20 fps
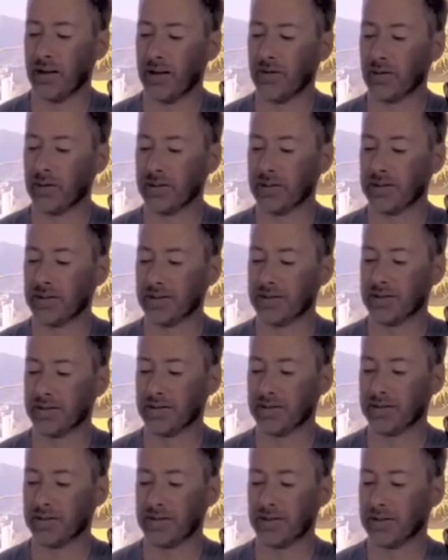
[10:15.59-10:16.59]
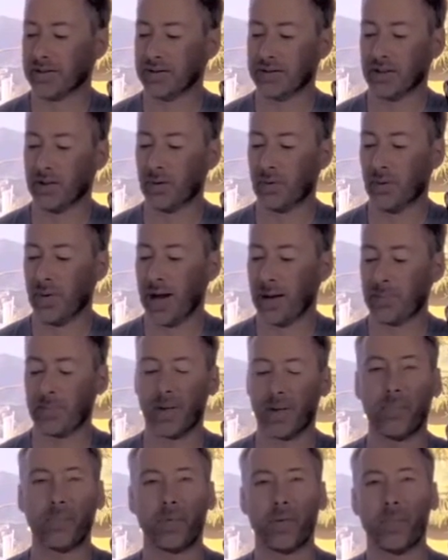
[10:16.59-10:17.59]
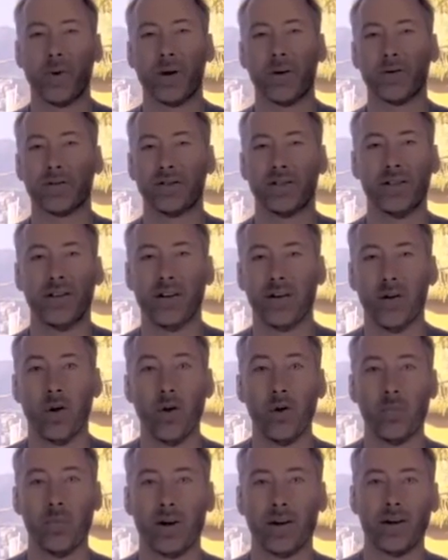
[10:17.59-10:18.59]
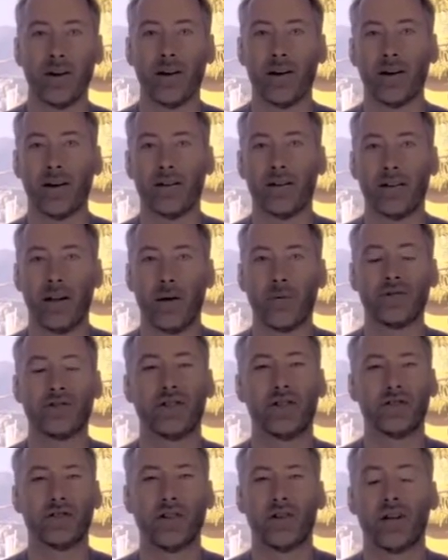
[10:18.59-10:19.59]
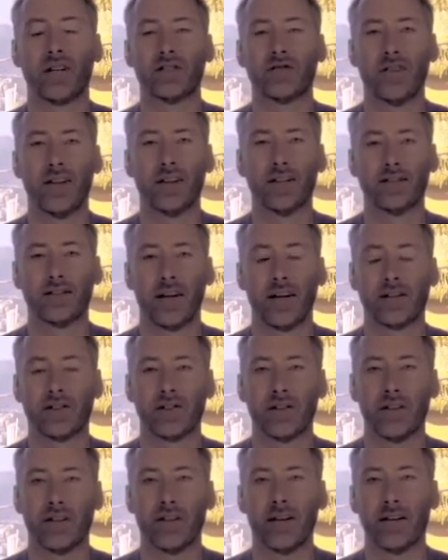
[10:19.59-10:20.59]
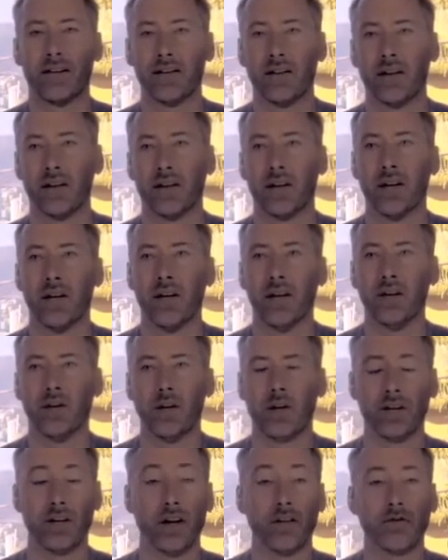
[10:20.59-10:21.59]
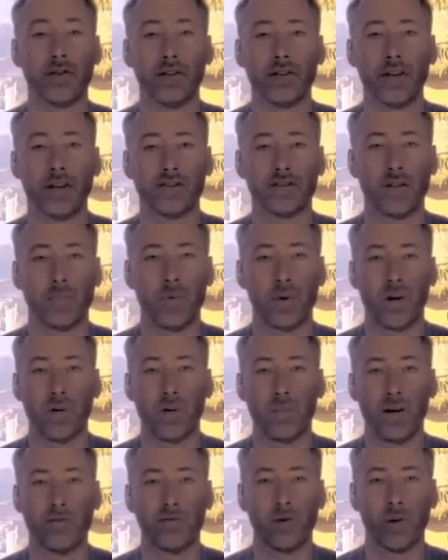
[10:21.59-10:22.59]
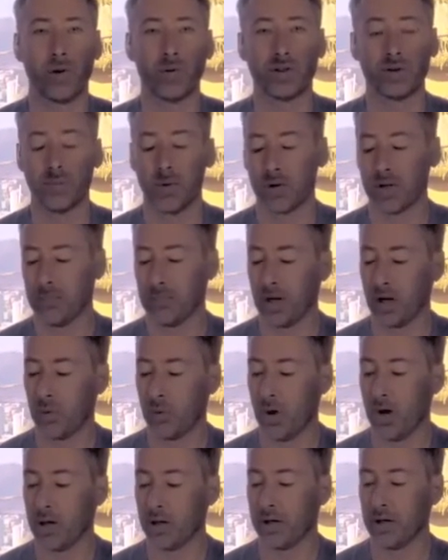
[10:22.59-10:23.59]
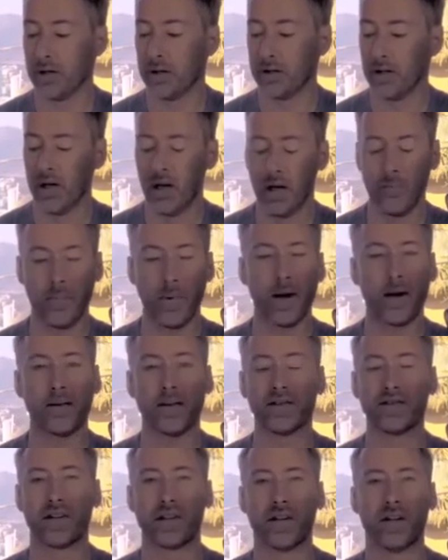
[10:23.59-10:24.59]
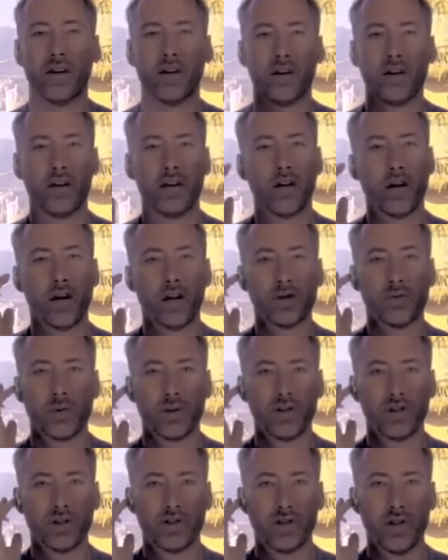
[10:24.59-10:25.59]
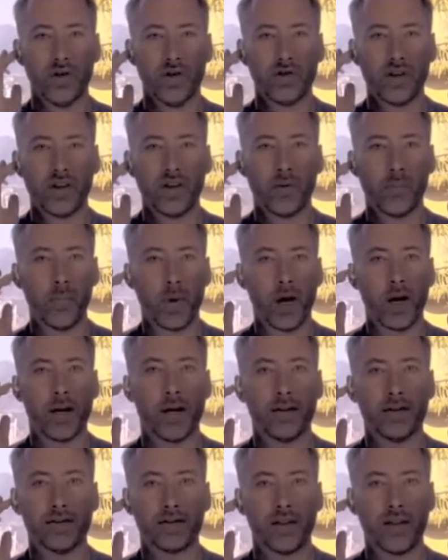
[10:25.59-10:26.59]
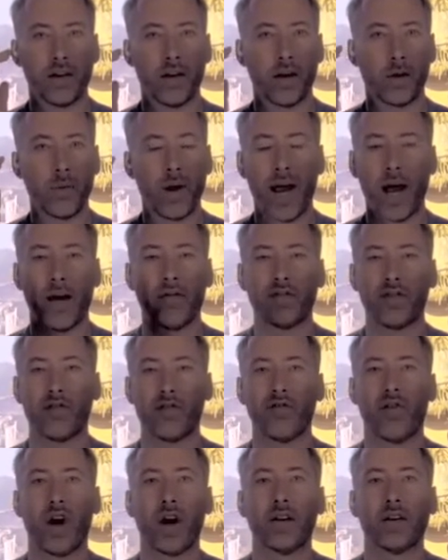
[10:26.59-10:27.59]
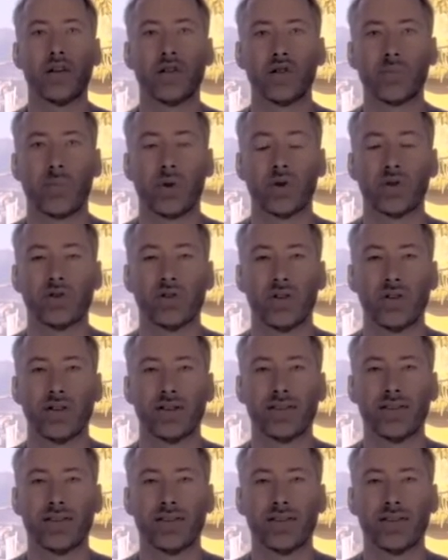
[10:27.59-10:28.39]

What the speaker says: Everyone's so wrapped up about, oh my God. I was just in Las Vegas, actually, and you could definitely tell someone on my floor was smoking marijuana, and man, the security guards were just losing their minds. They're like, we have to find this person.